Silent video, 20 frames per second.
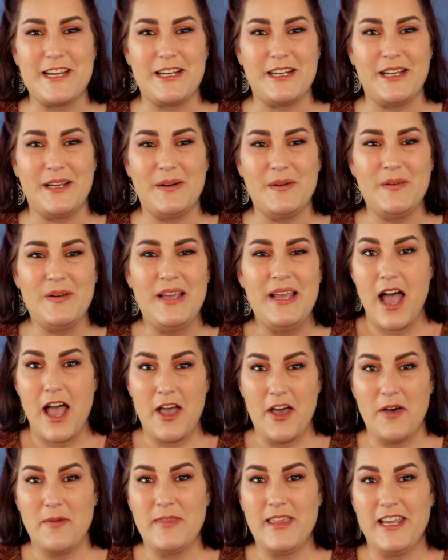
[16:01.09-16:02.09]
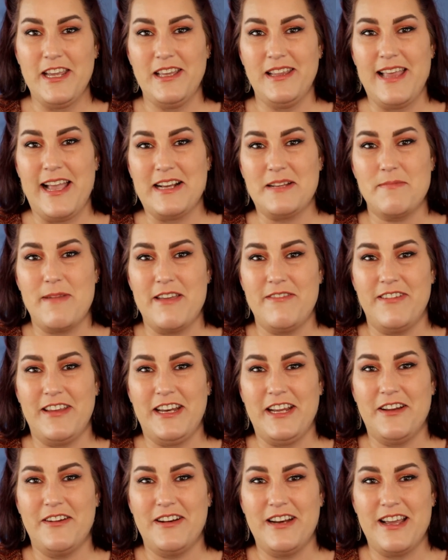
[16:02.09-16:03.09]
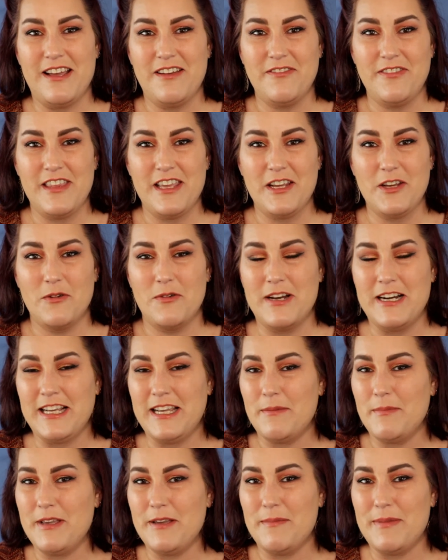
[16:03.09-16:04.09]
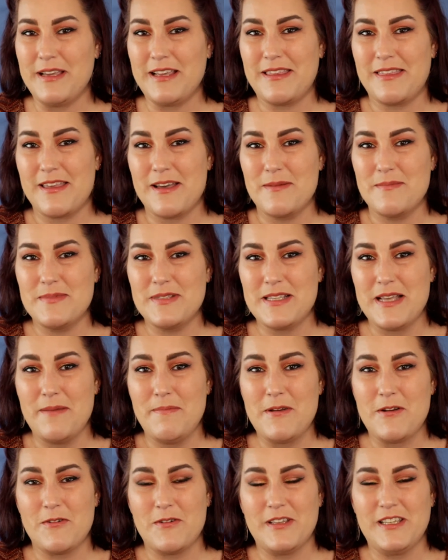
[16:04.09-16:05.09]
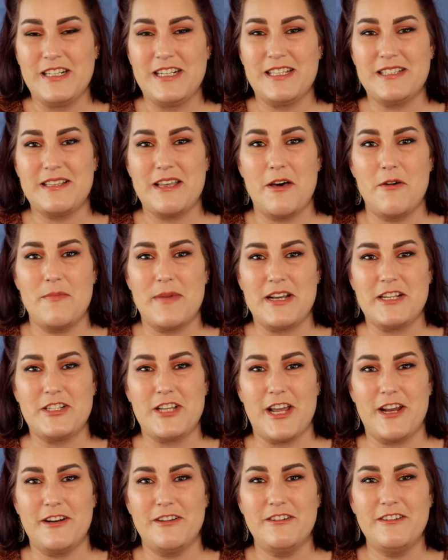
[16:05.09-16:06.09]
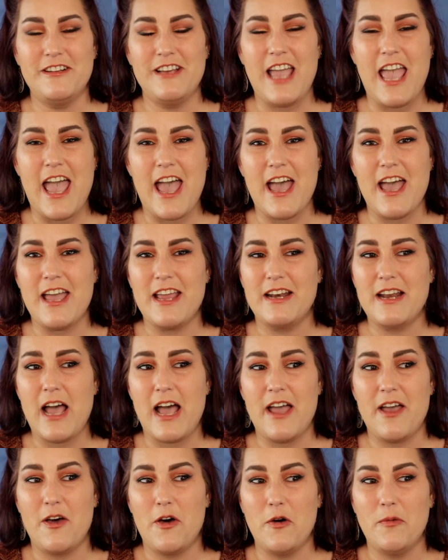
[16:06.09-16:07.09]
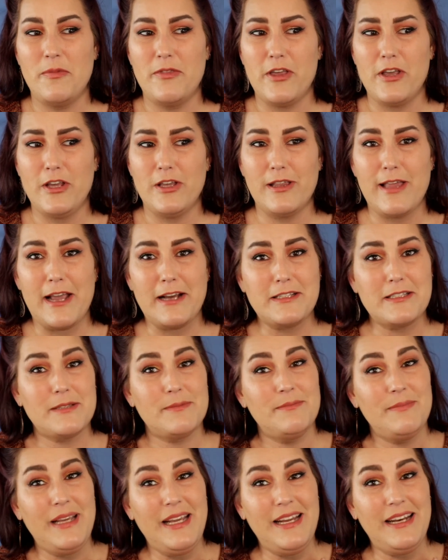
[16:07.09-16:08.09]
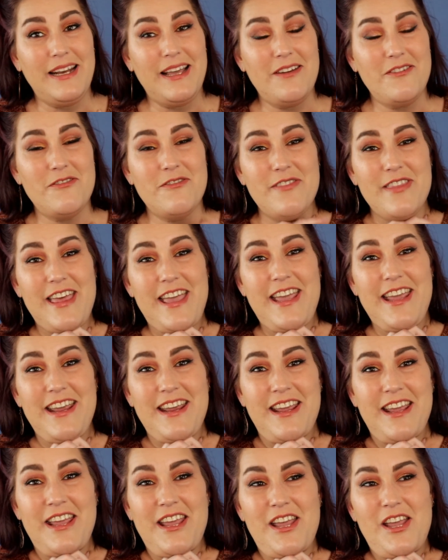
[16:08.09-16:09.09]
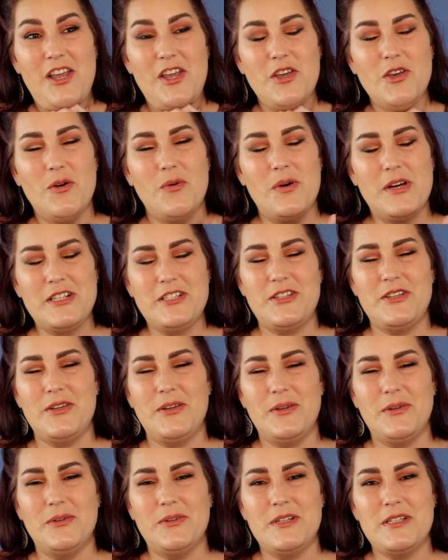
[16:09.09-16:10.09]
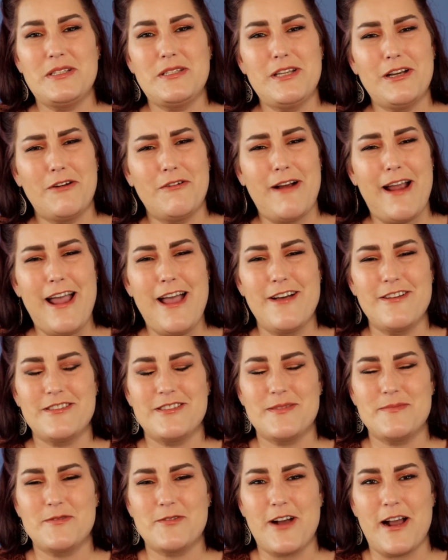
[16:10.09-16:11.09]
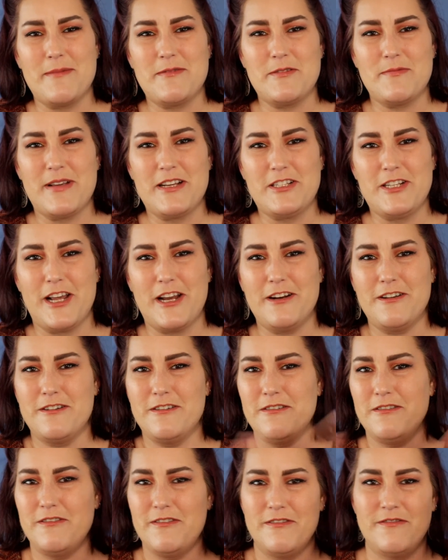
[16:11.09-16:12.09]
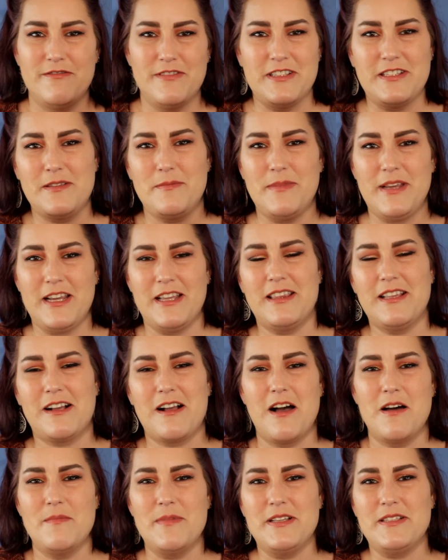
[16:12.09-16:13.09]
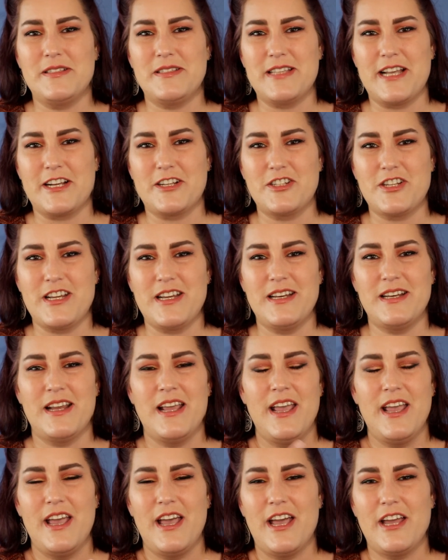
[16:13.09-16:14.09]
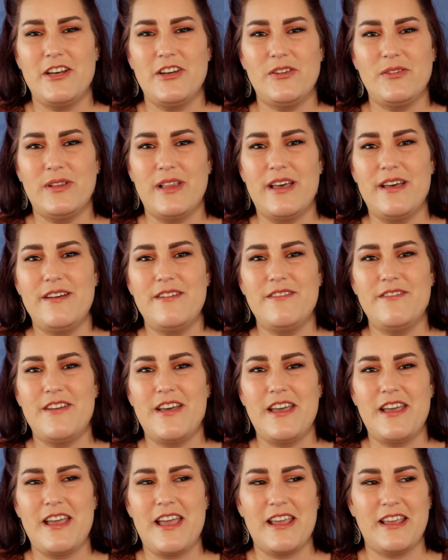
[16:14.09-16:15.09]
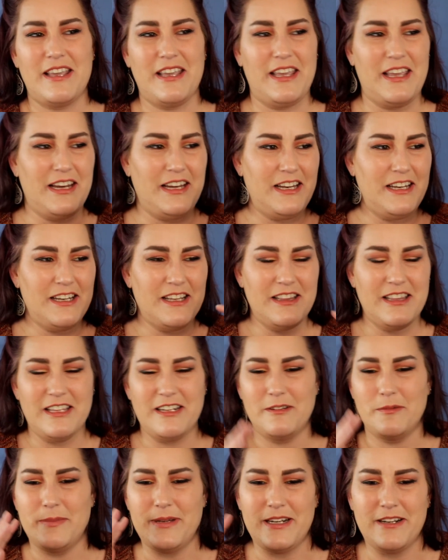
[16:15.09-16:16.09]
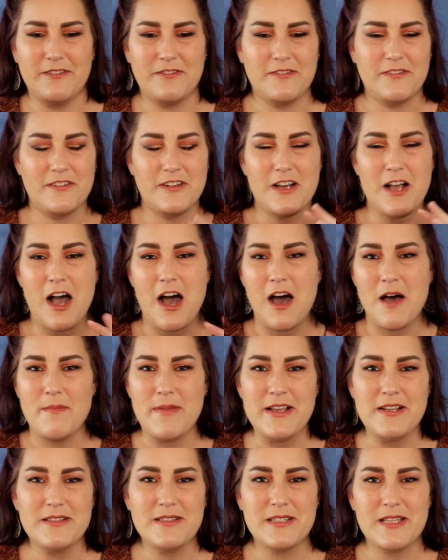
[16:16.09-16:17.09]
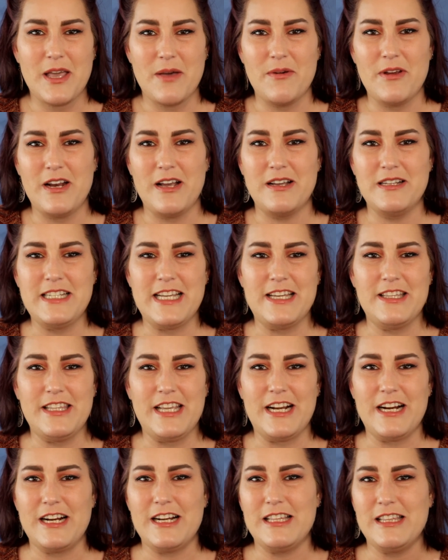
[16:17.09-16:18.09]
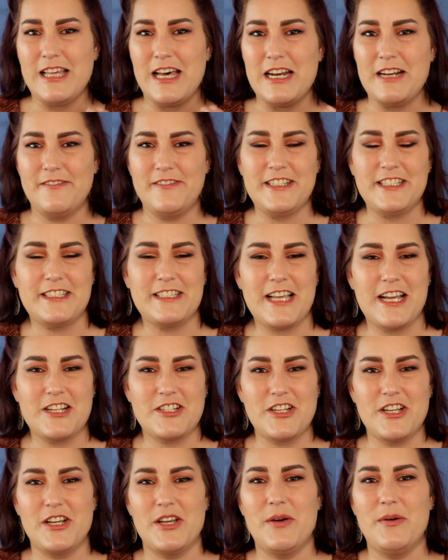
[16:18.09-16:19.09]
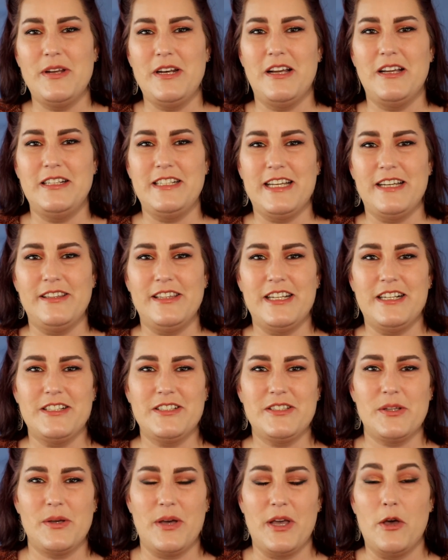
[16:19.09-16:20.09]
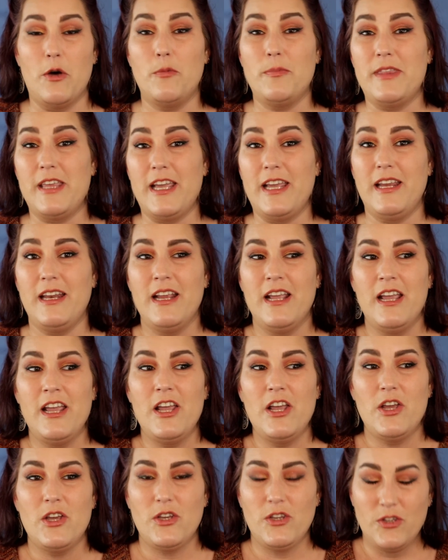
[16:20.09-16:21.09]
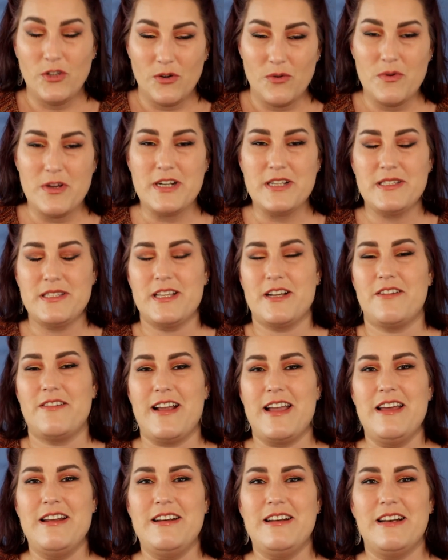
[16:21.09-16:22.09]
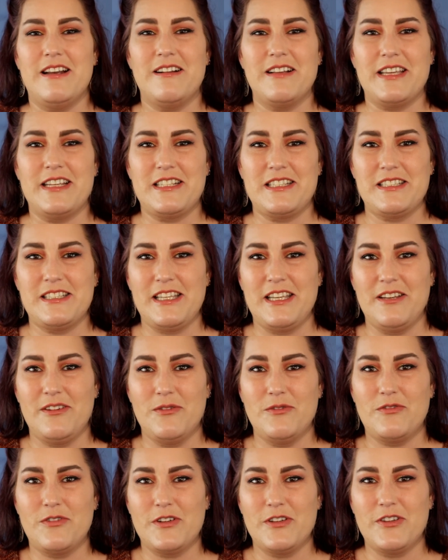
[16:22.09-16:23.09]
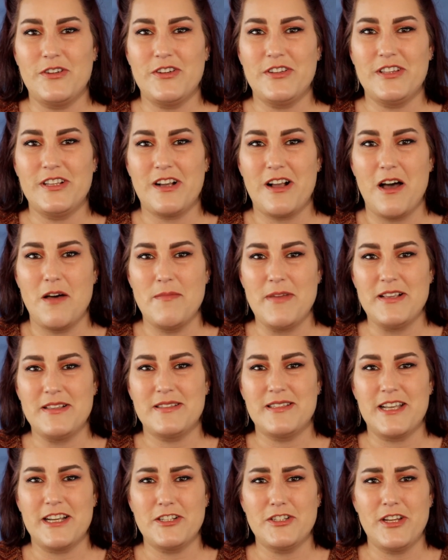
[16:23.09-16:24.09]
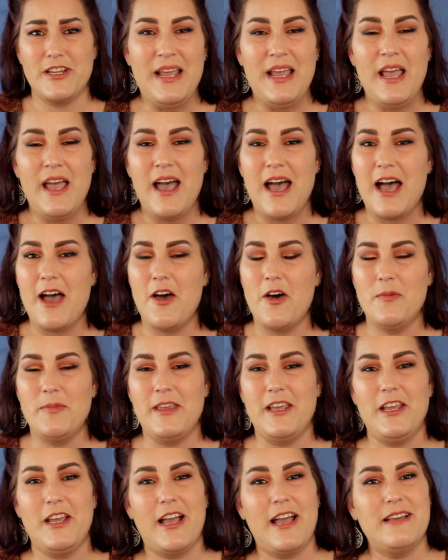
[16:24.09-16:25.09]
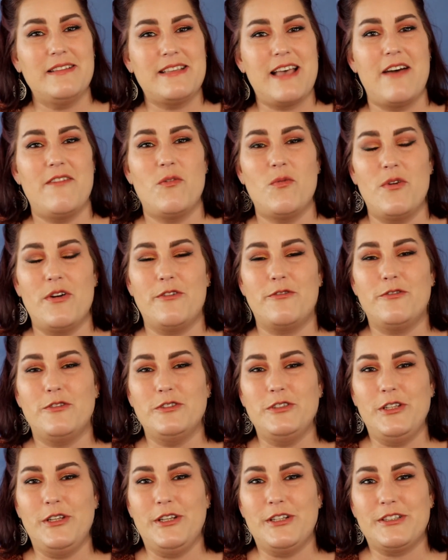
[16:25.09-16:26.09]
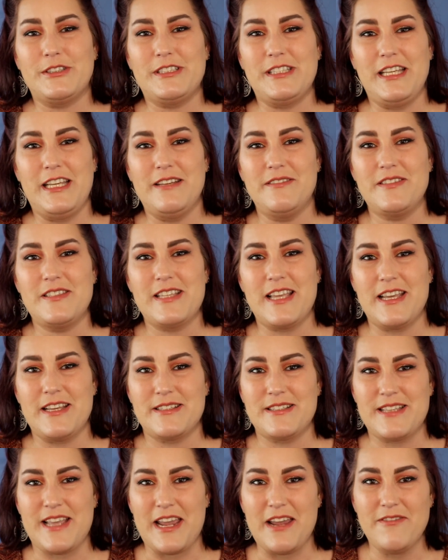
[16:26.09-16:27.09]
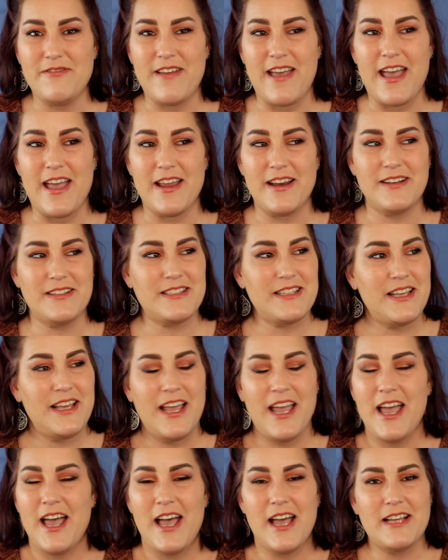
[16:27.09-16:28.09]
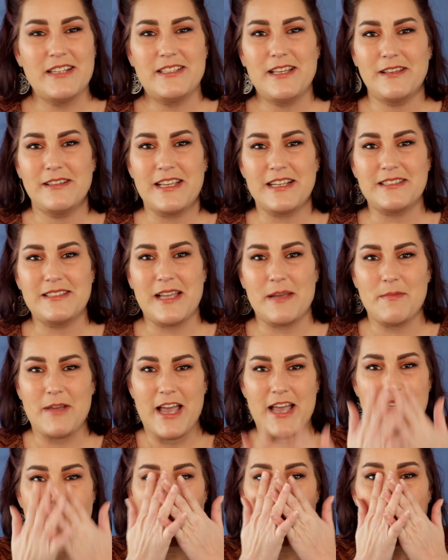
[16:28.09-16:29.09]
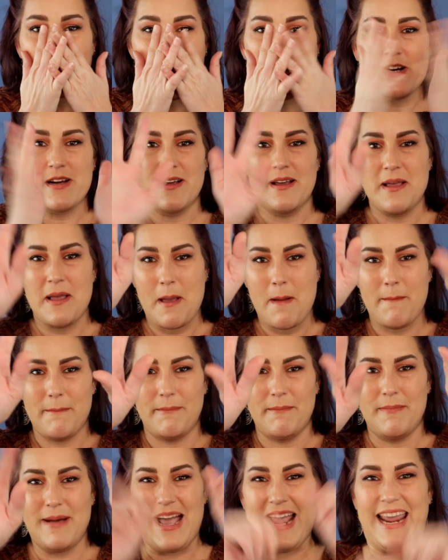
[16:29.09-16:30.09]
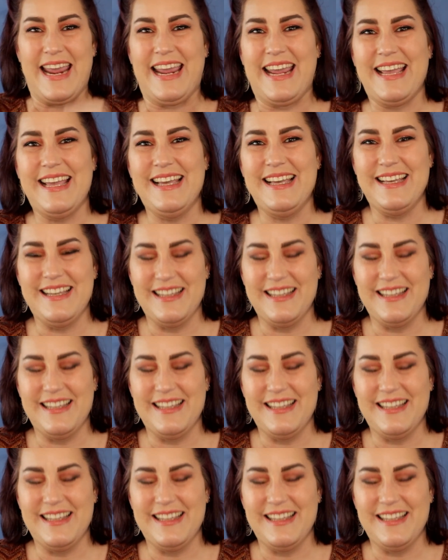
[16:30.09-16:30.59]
you do. I hope that you liked my video enough that you'll want to give me a big thumbs up. It really does help my channel, and I hope that you liked me enough that you'll want to stick around, subscribe to my channel, visit me in the comments section. I do love uh, getting a little bit of comments going on down there, a lot of discussion going on down there, so I hope that you'll want to stick around and I'll get to see you further in the comments section. I hope that you guys have a wonderful New Year's Eve. Stay safe and until next time guys, bye.